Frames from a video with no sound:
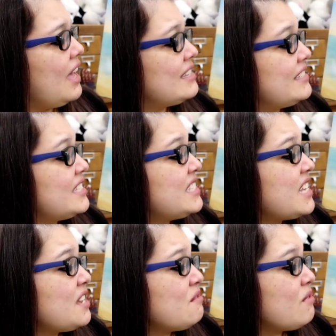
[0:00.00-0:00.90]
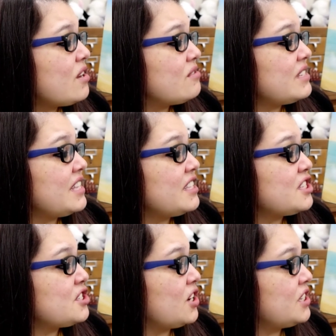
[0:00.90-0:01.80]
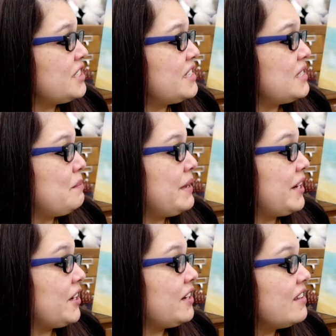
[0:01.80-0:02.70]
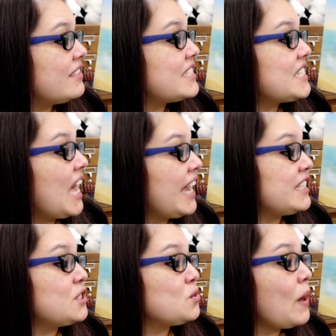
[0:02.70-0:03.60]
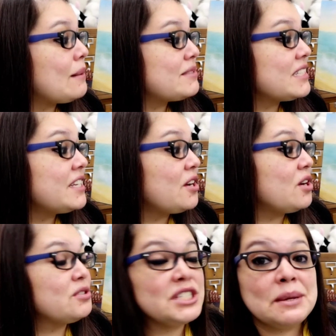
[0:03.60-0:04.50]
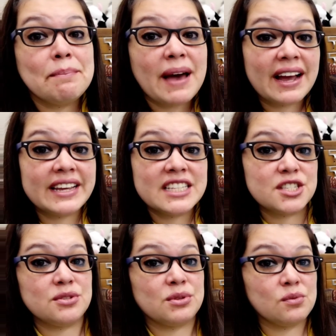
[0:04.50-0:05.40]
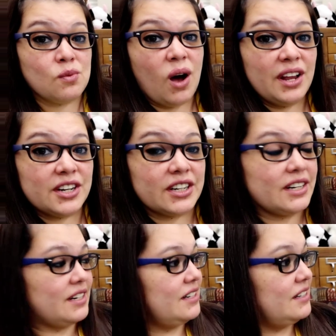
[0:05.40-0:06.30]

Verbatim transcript: As the sun rose and the stars disappeared, the tide swept little Hoshi back into the water.